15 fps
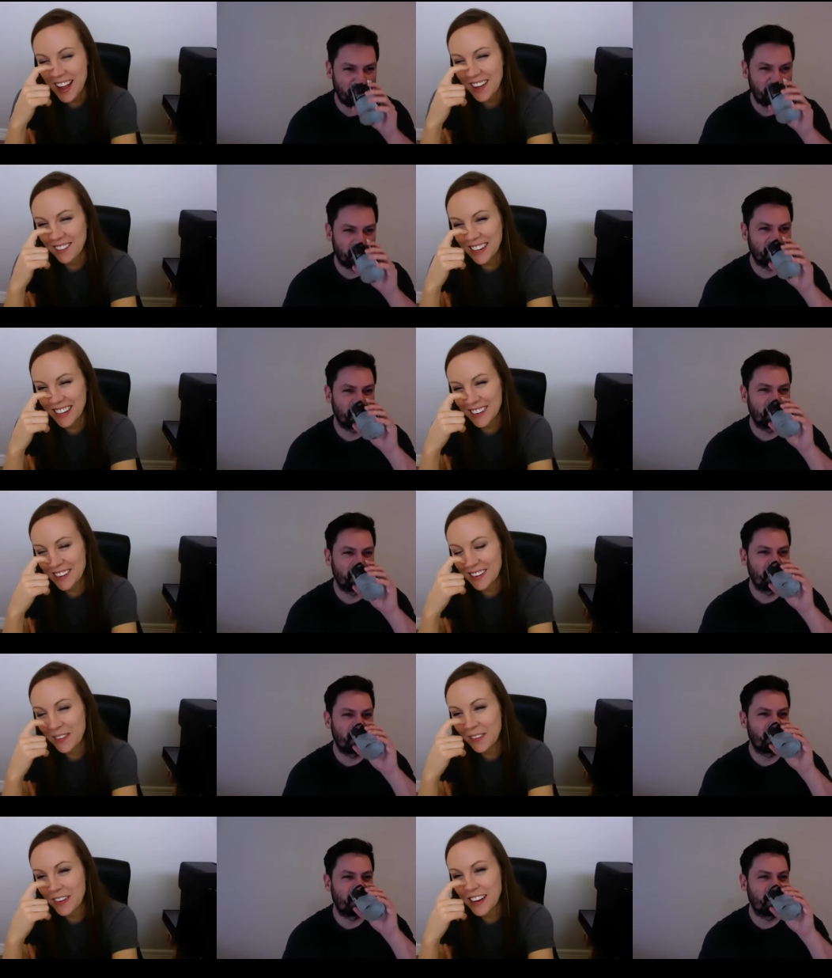Speaker 1: I mean,
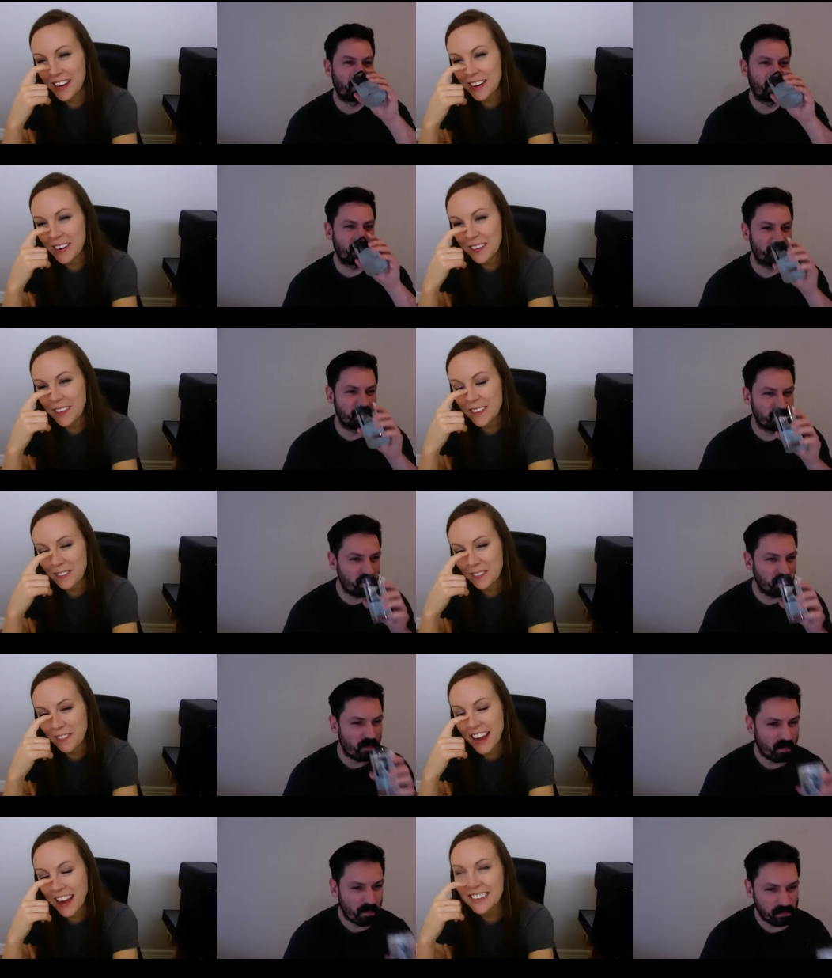when you
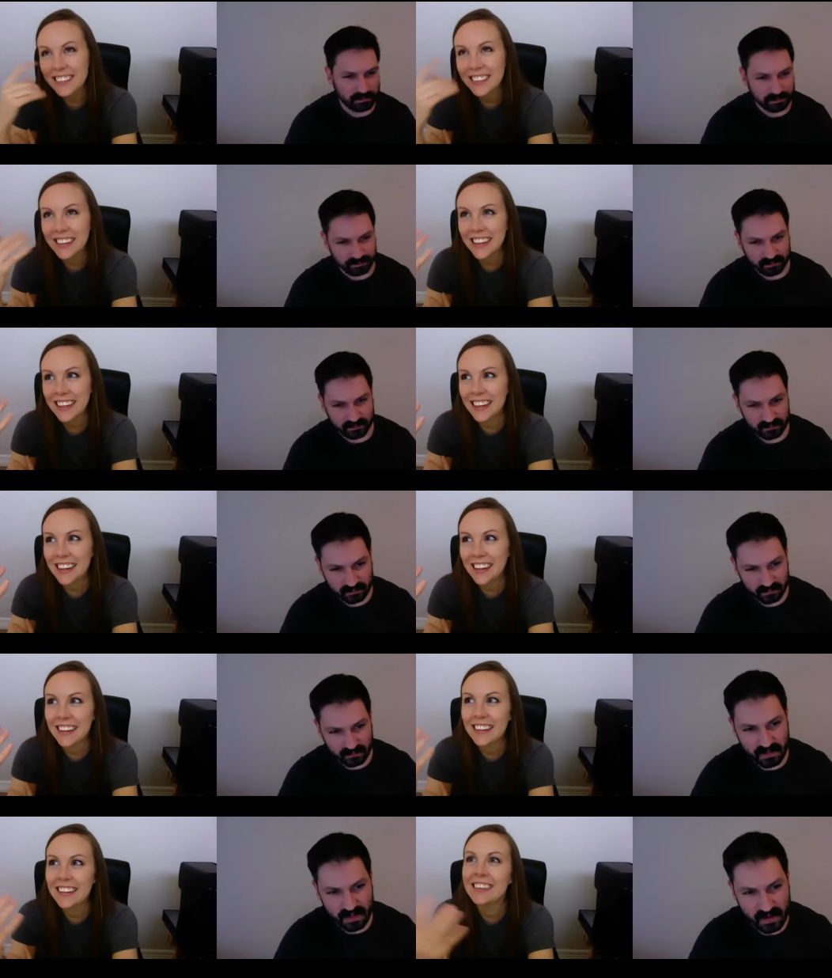factor
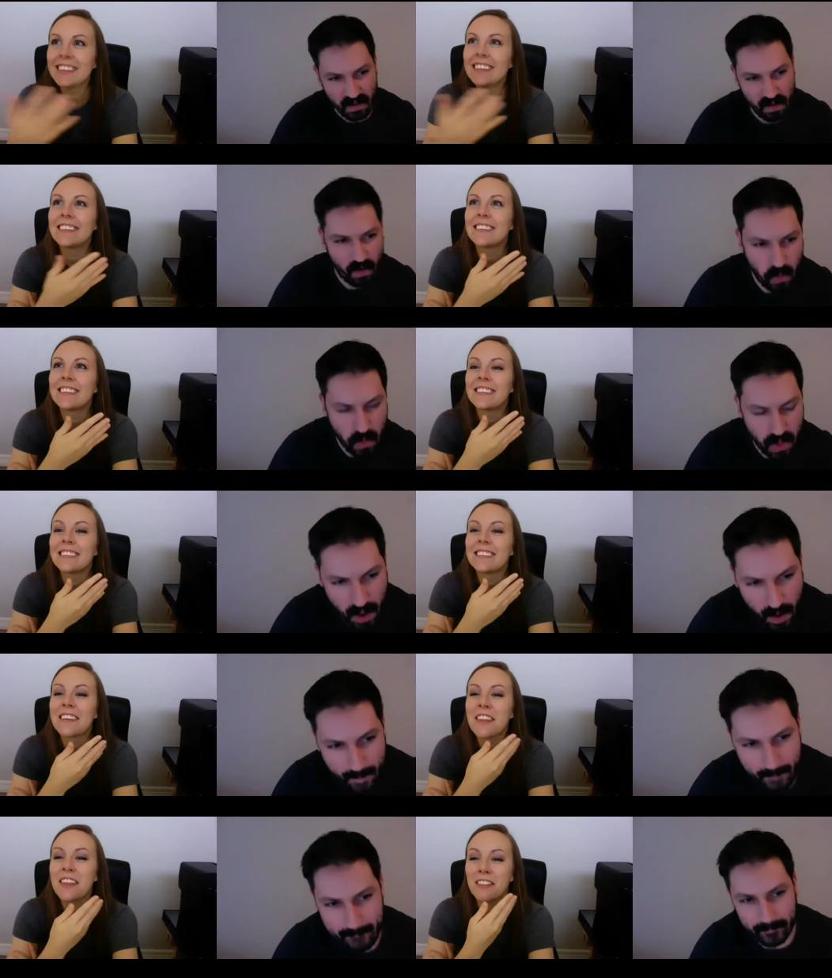in
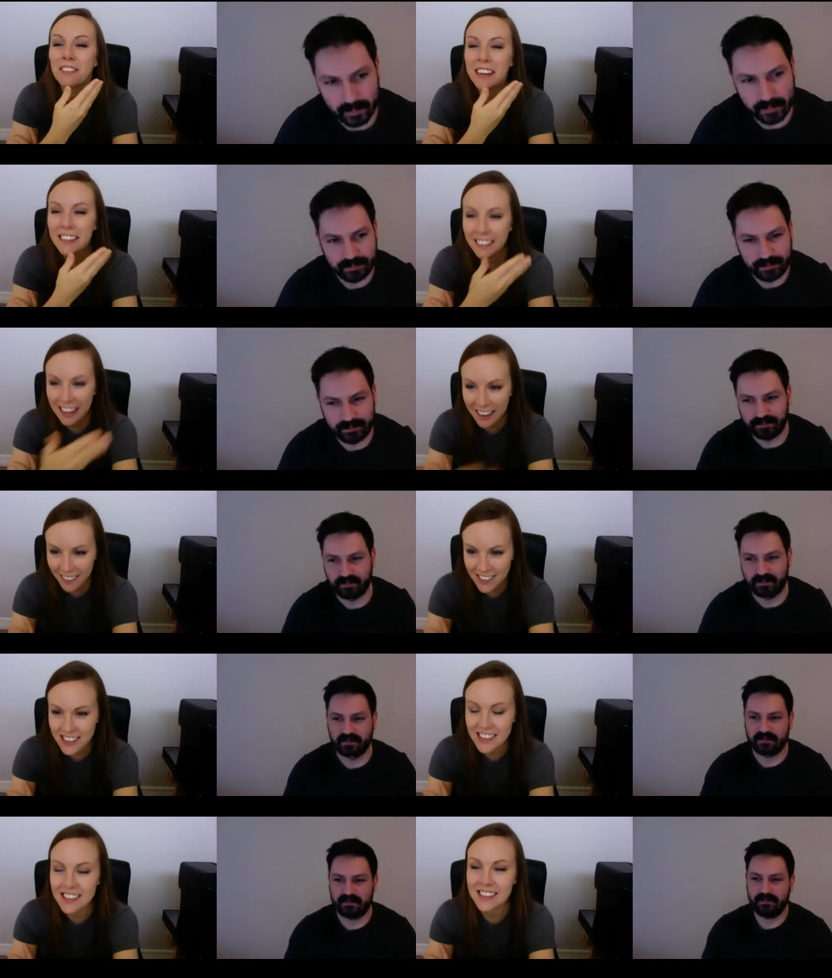three
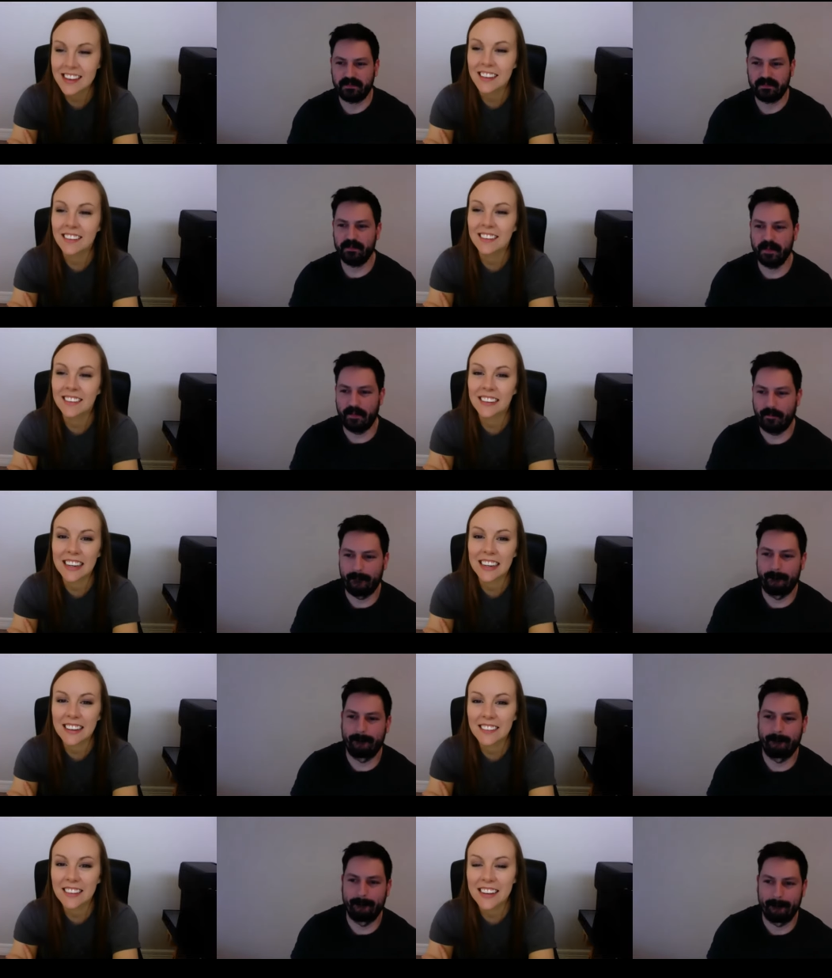languages other than
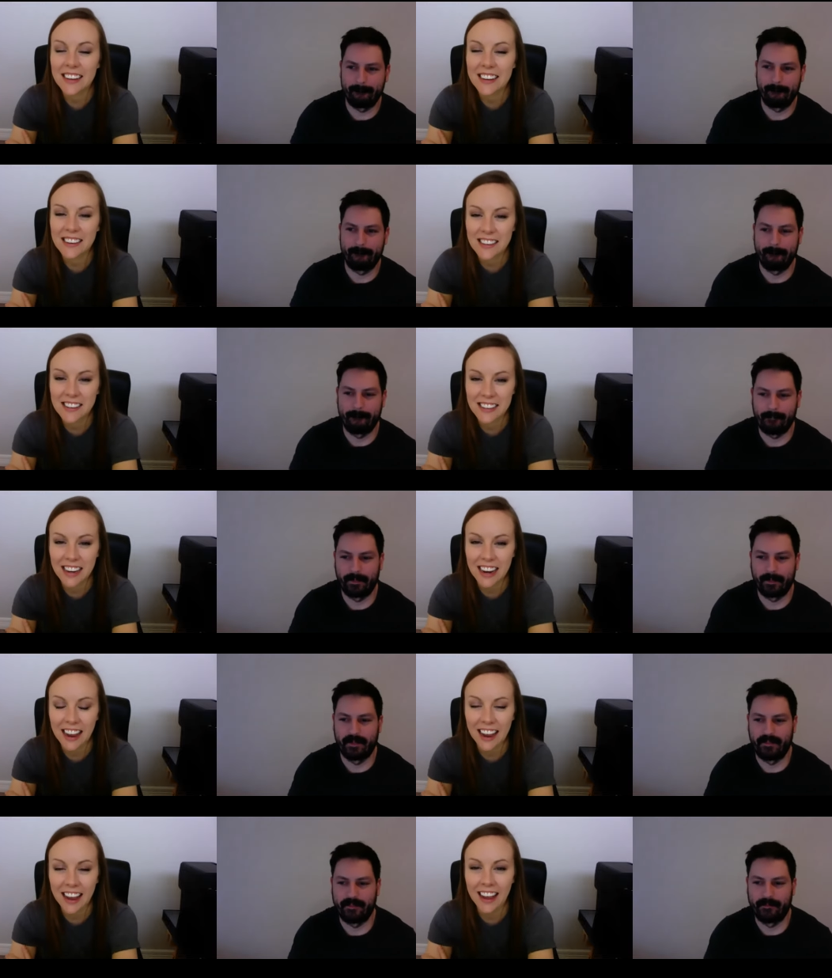English
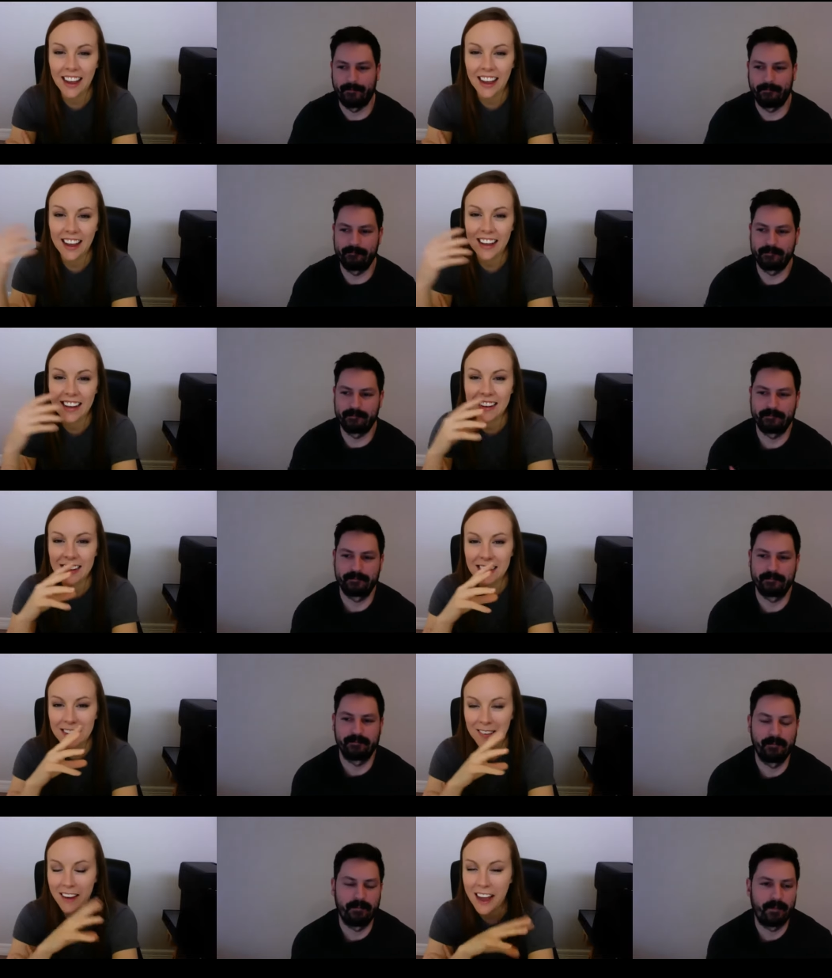and
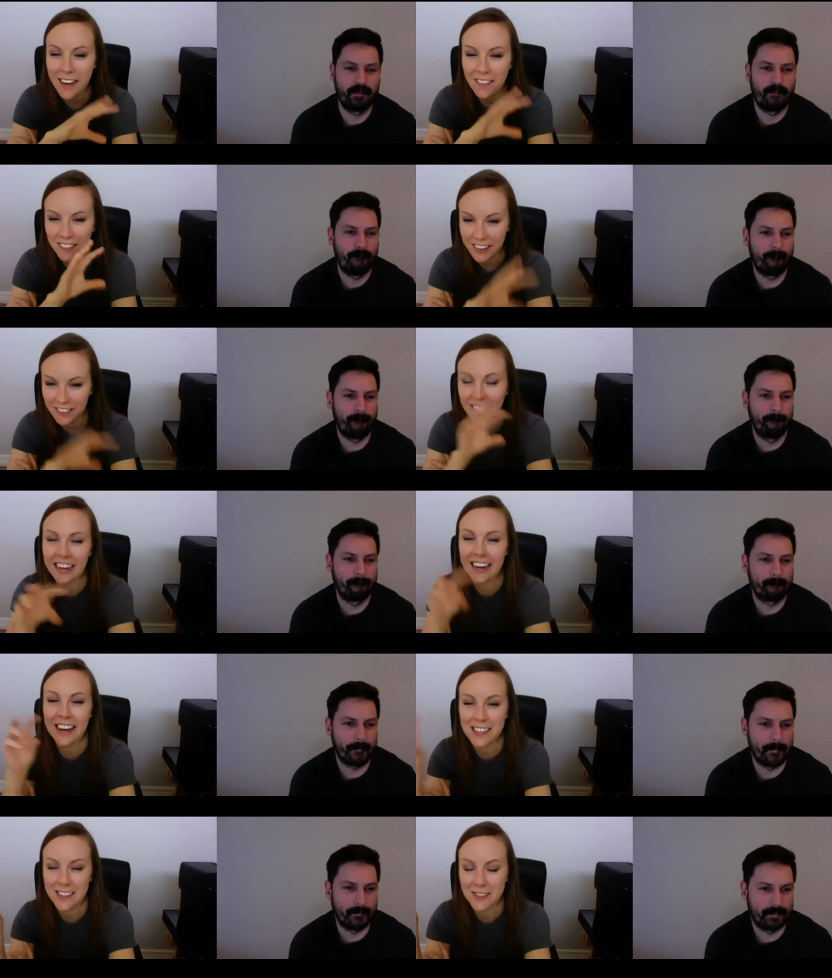you have different
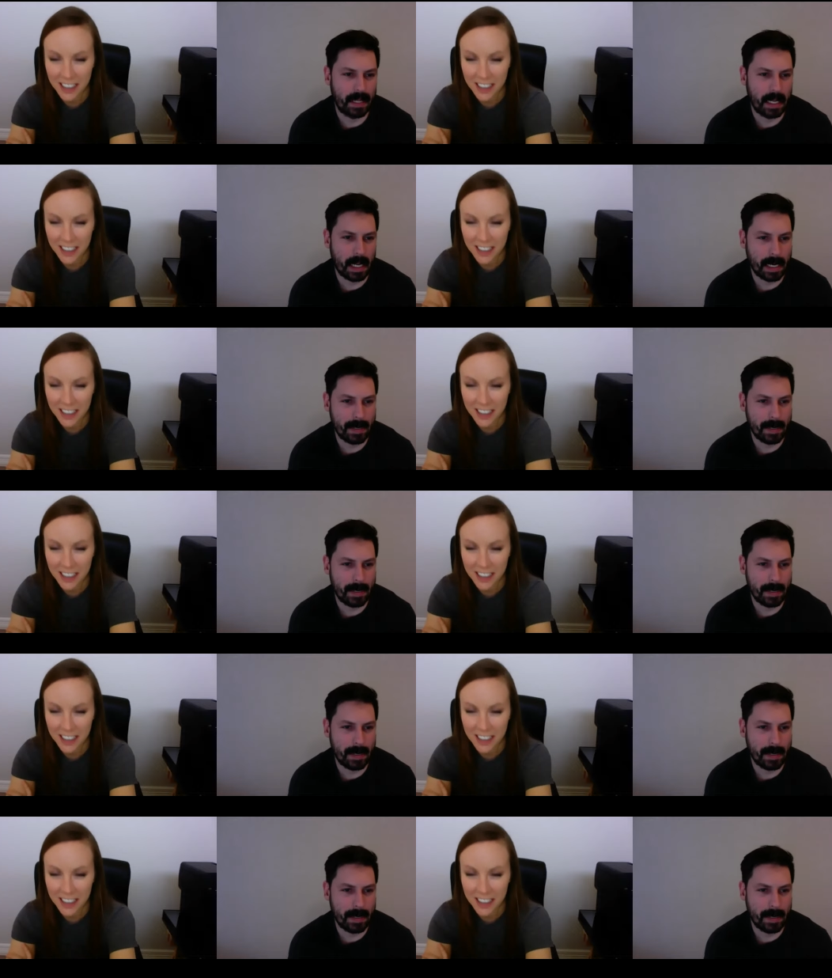yes marks